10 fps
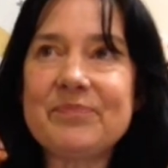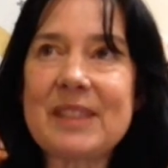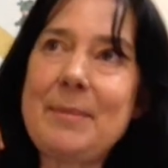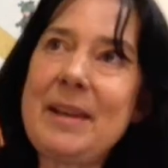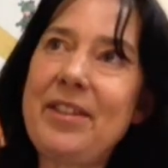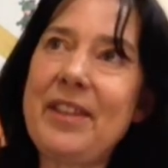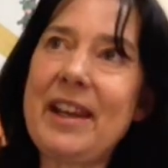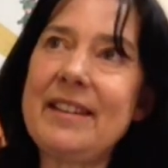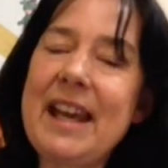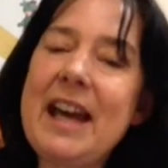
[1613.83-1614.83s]
Let me
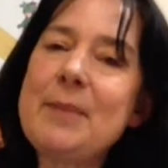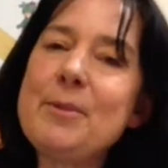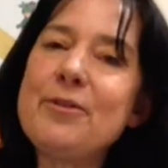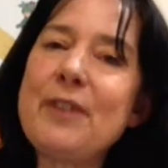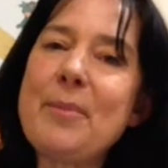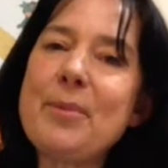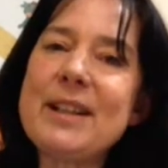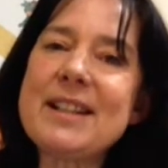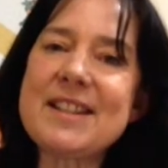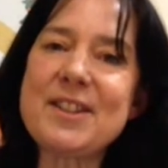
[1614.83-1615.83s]
think. The animal
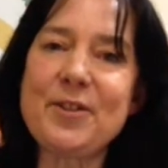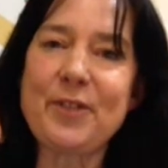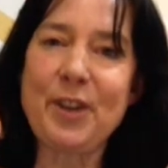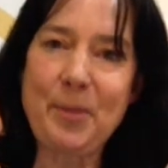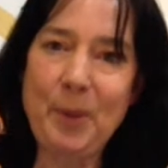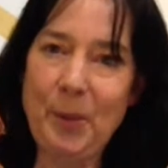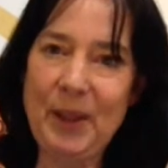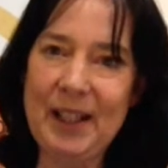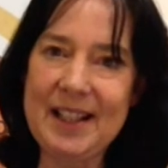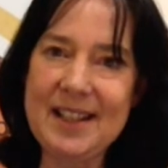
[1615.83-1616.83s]
fabrics are still very popular.